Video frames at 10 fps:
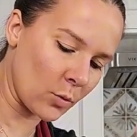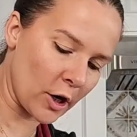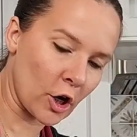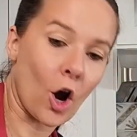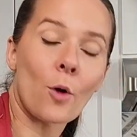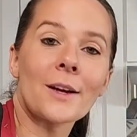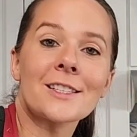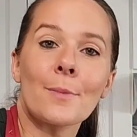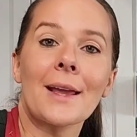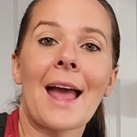we're going
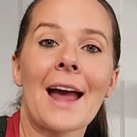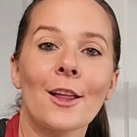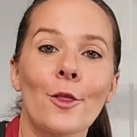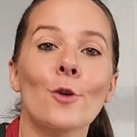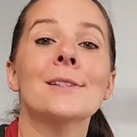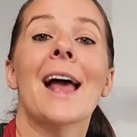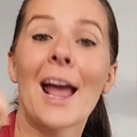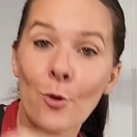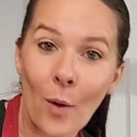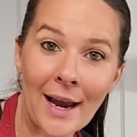to be adding those
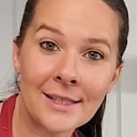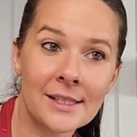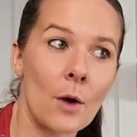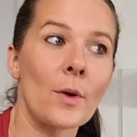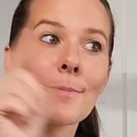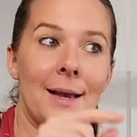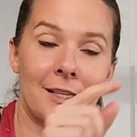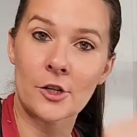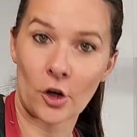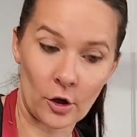egg whites that we
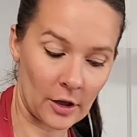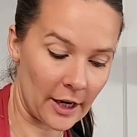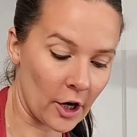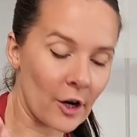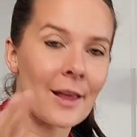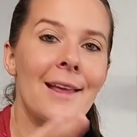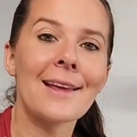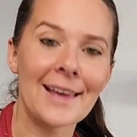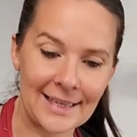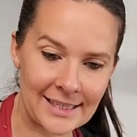mixed earlier
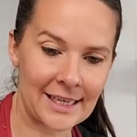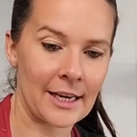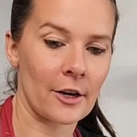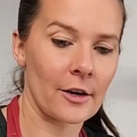into here.